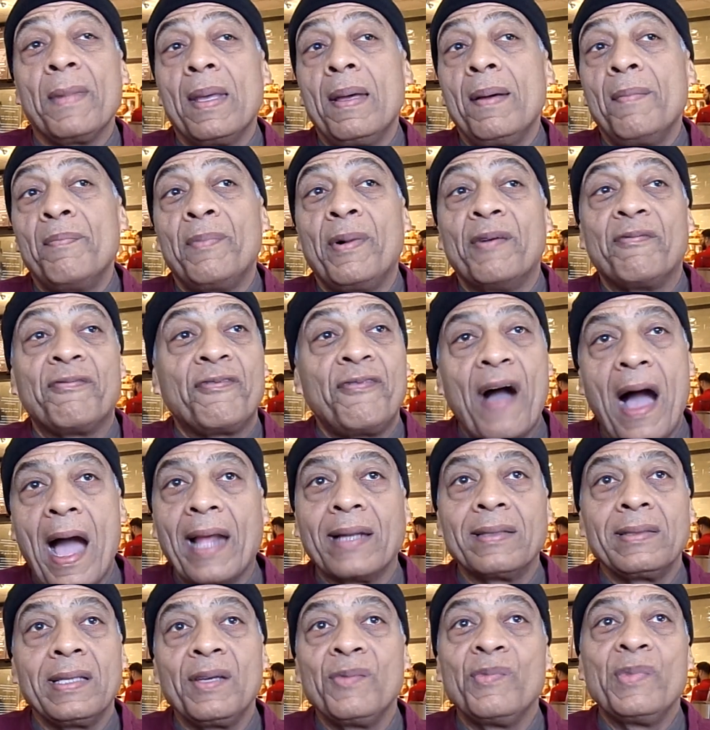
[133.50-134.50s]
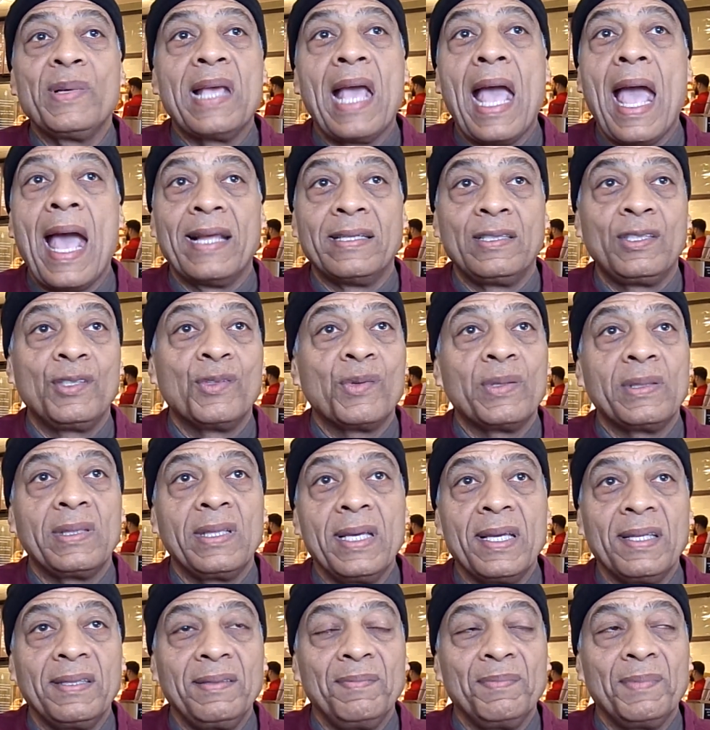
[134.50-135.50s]
But finally, we had to
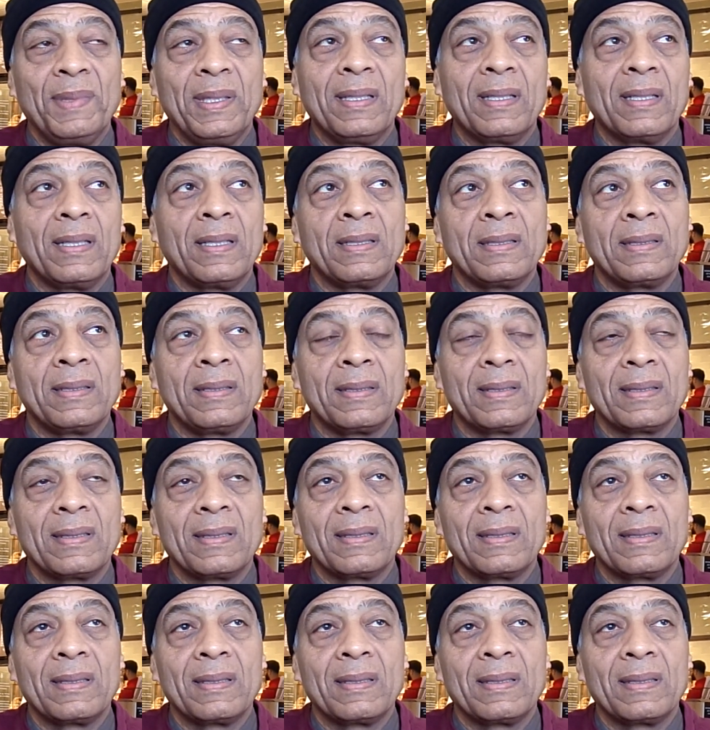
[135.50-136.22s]
relent because